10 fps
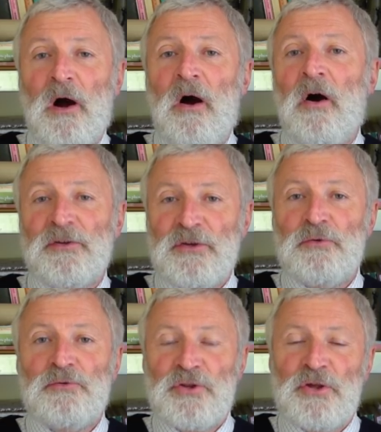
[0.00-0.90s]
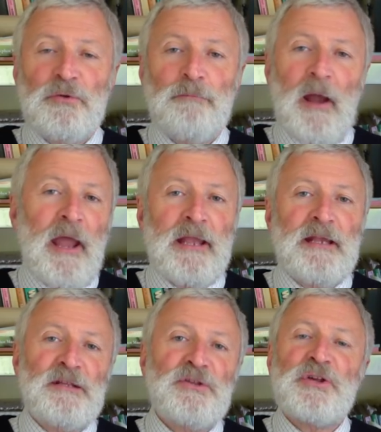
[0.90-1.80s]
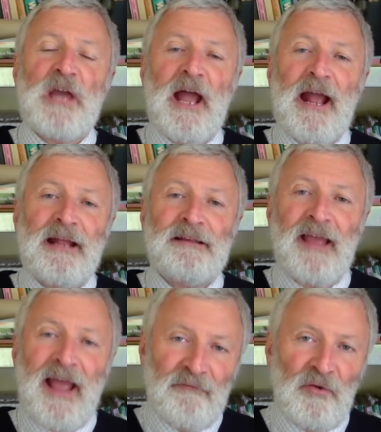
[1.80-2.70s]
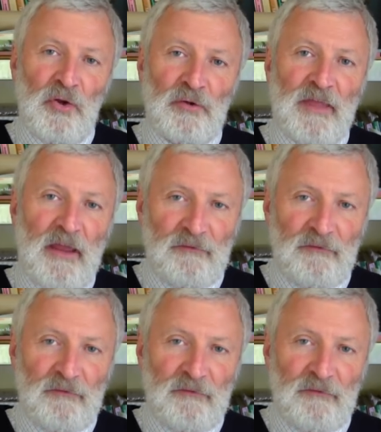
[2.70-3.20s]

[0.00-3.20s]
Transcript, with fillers: our YouTube page and have a look there.